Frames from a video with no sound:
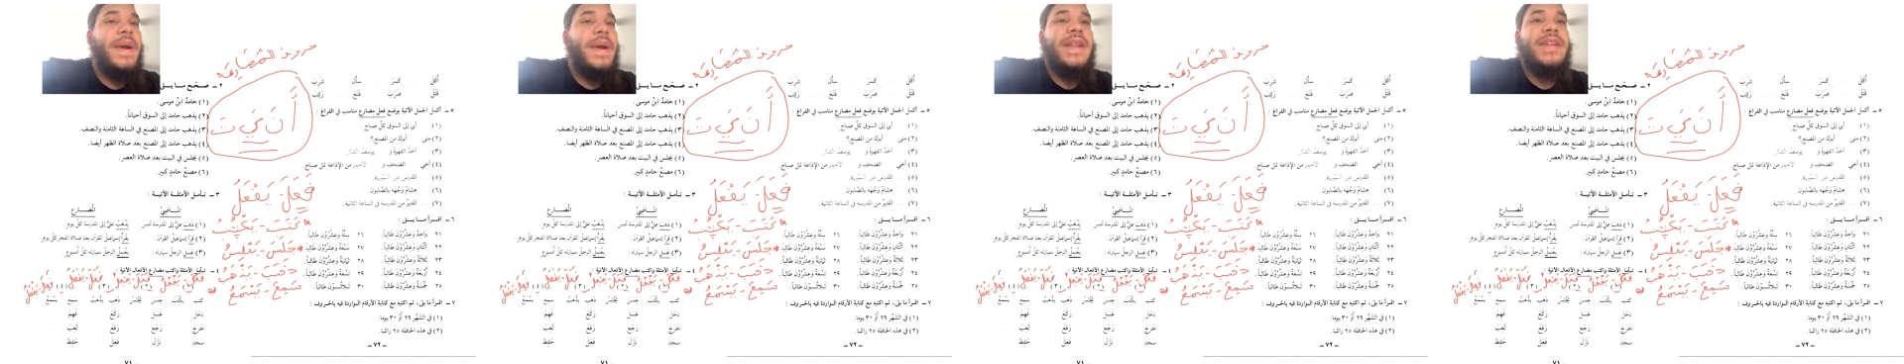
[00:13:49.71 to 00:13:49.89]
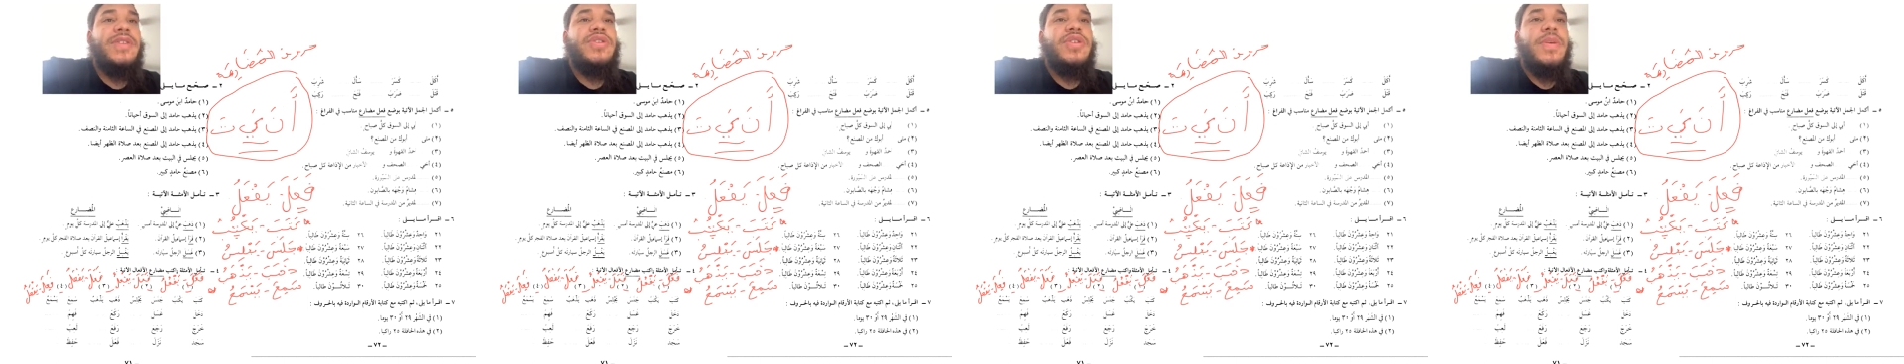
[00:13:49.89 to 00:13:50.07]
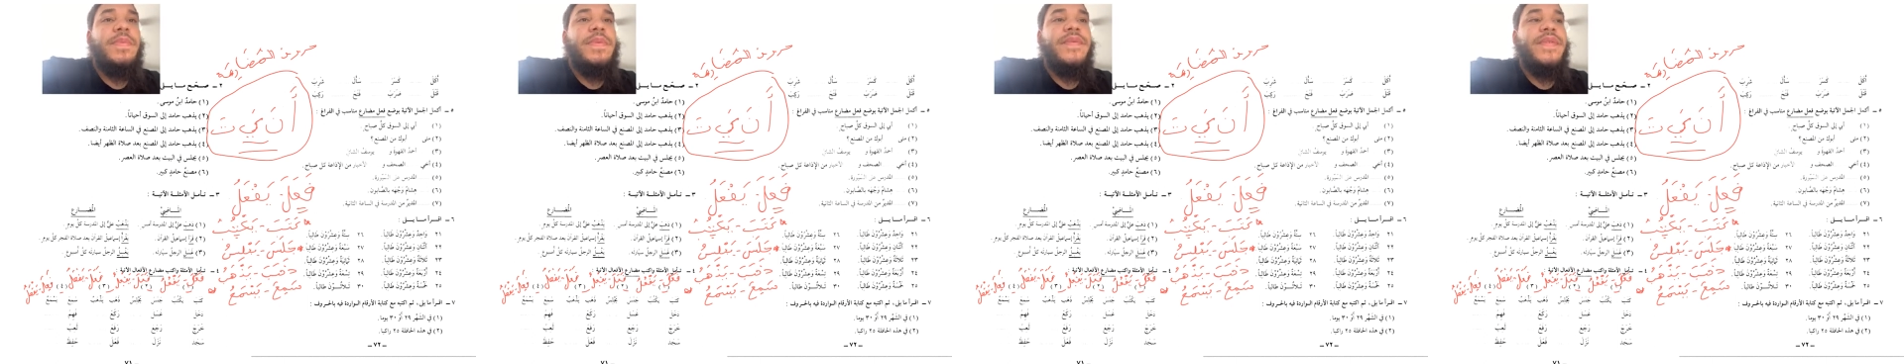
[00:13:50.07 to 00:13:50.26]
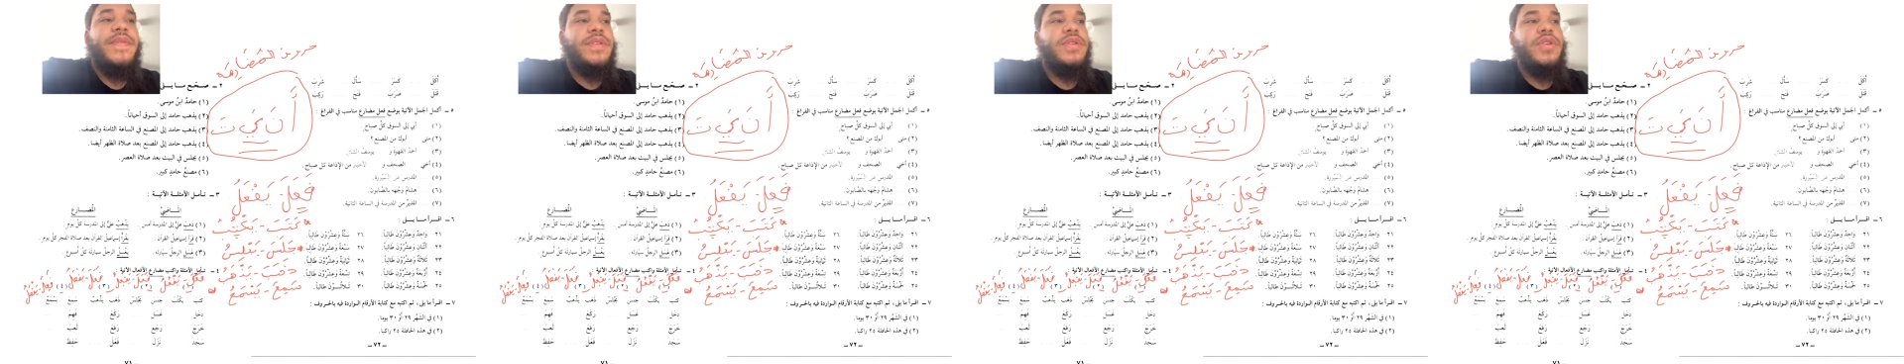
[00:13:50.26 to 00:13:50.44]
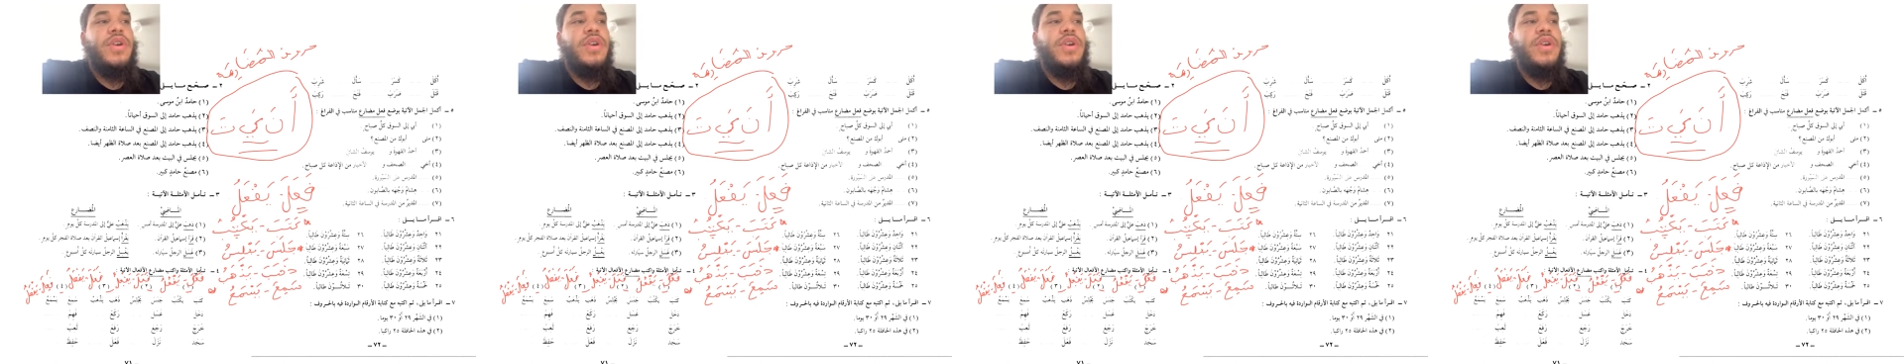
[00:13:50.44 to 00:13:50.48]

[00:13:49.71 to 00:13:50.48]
at the top of its